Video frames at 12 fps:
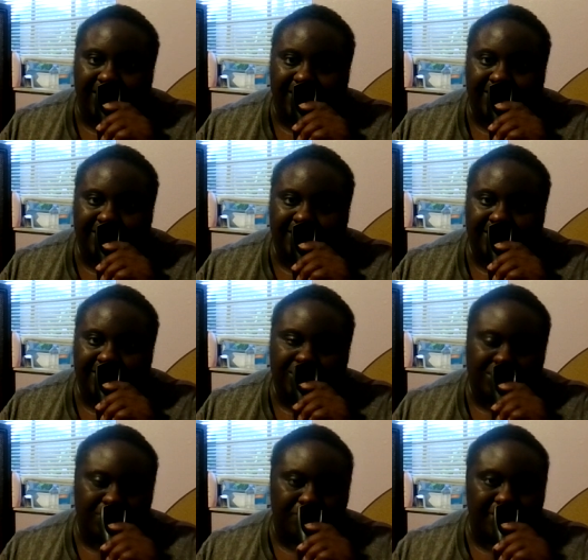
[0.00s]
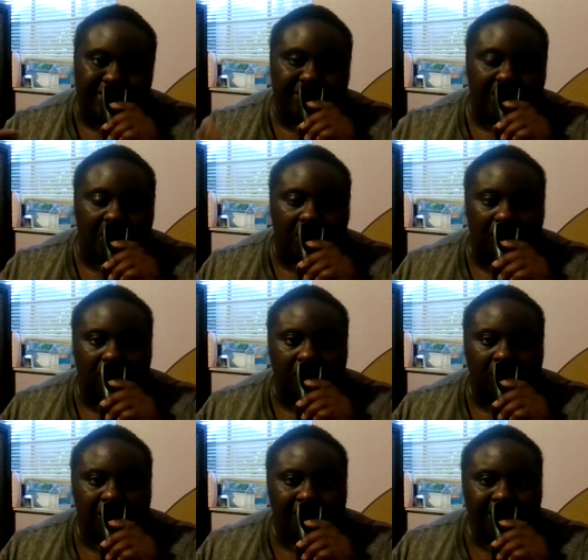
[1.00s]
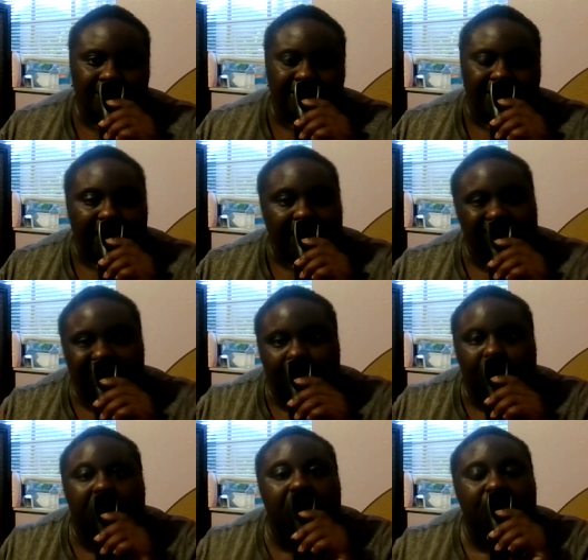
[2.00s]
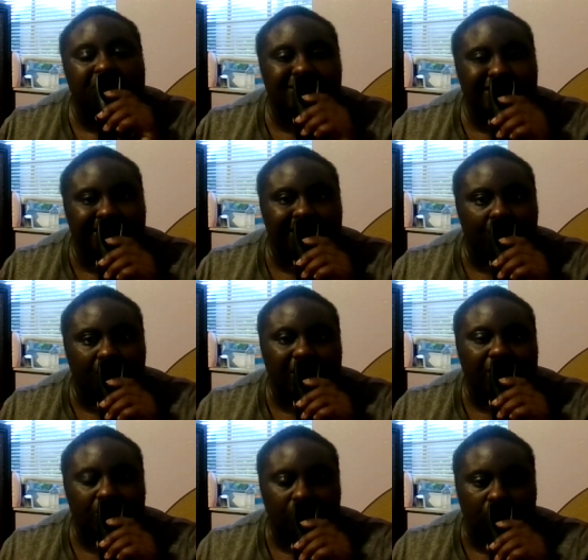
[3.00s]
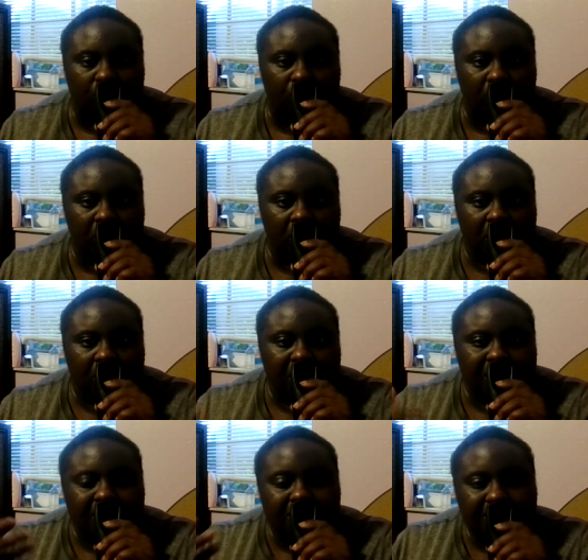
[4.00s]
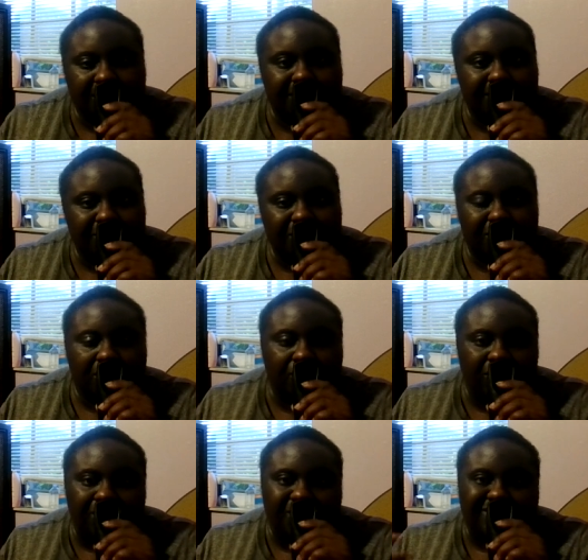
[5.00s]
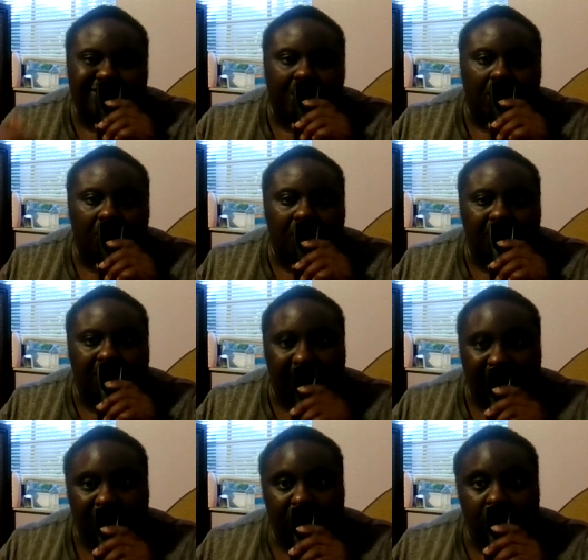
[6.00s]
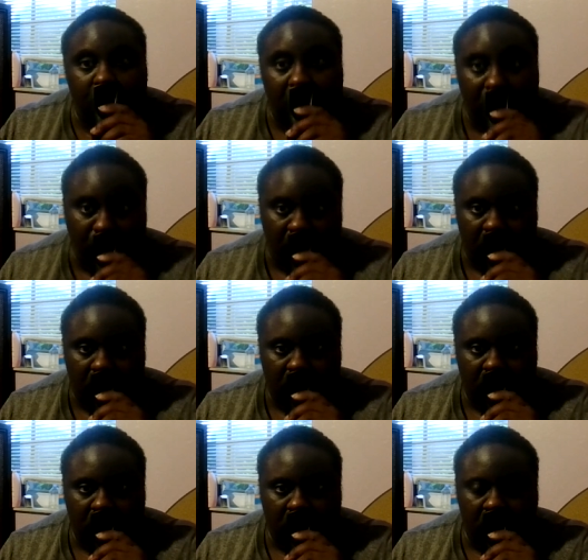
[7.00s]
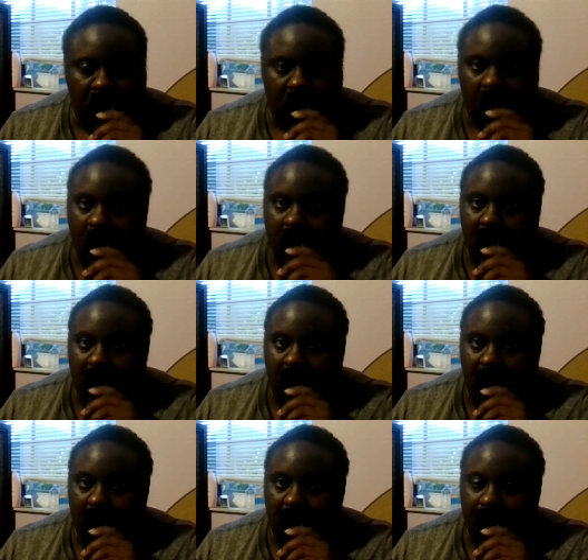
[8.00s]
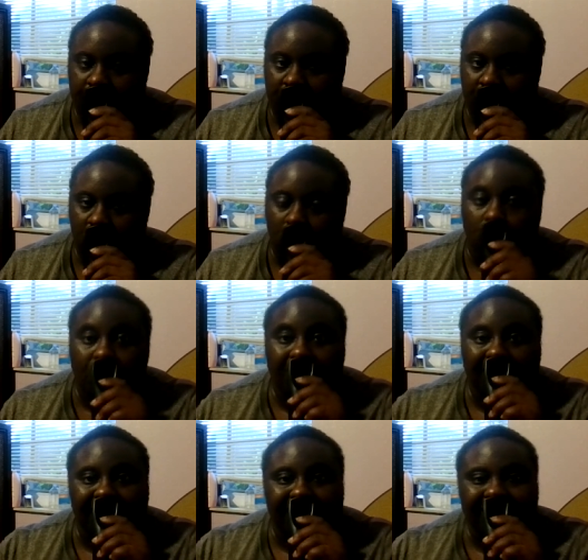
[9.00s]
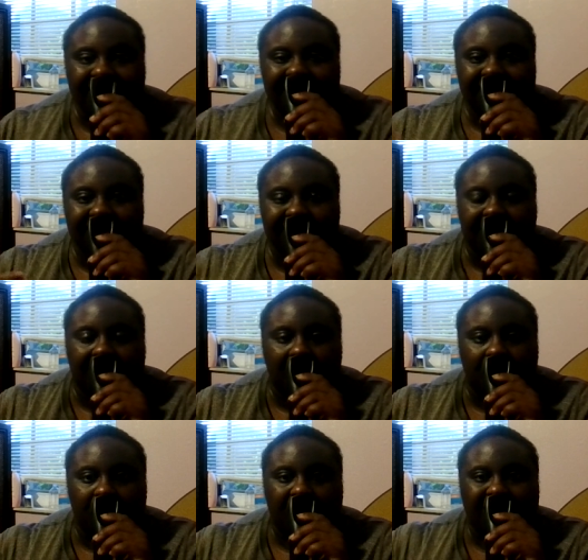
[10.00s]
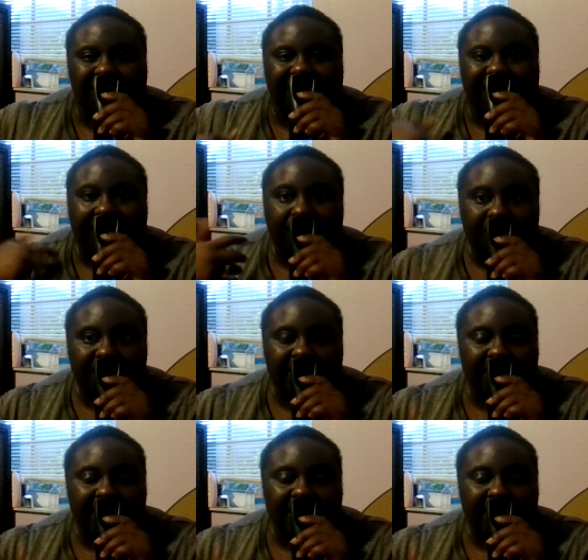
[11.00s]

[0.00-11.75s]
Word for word: It's it's just based on the experience that I went through. It's good that to be certified, but it's all about experience and what it cause um having the